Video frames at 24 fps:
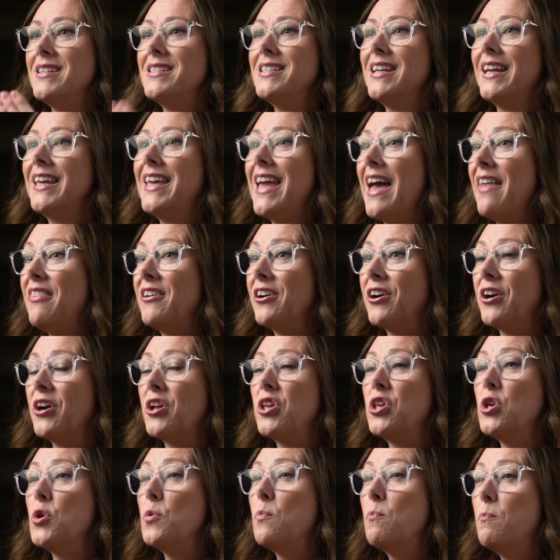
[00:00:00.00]
Together,
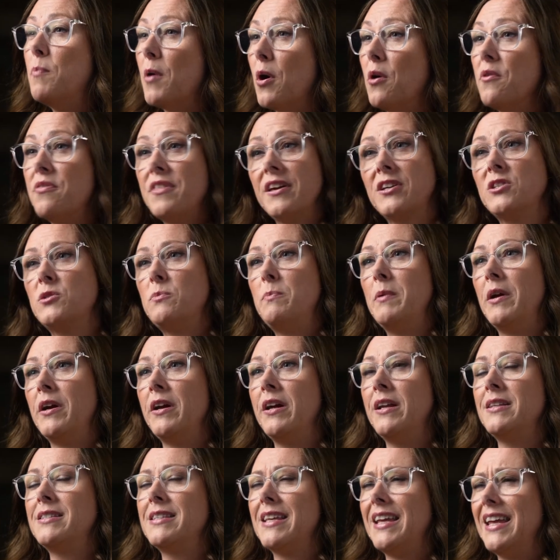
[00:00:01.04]
you both
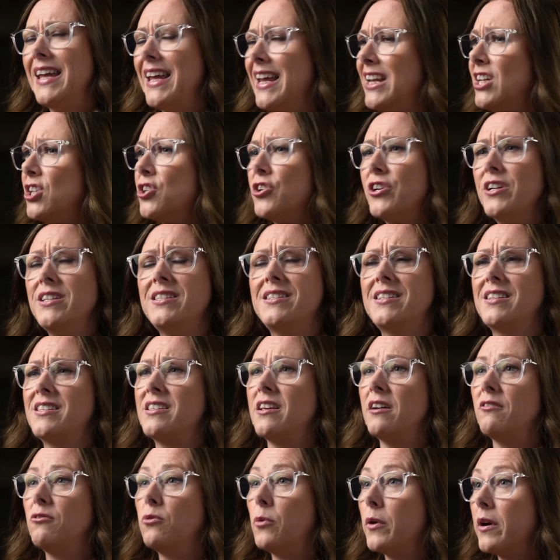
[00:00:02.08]
experience increased
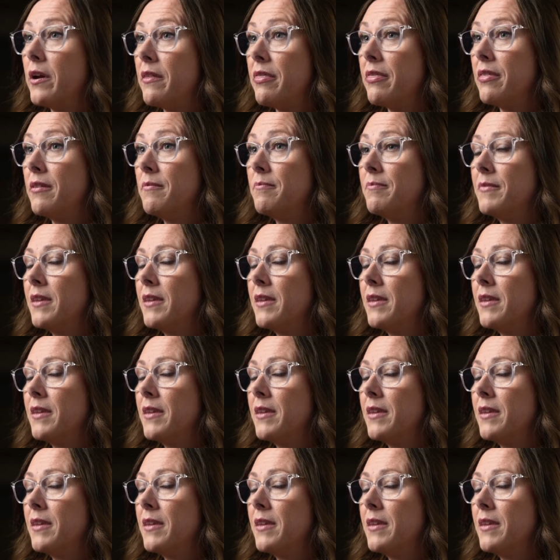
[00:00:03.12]
self-worth,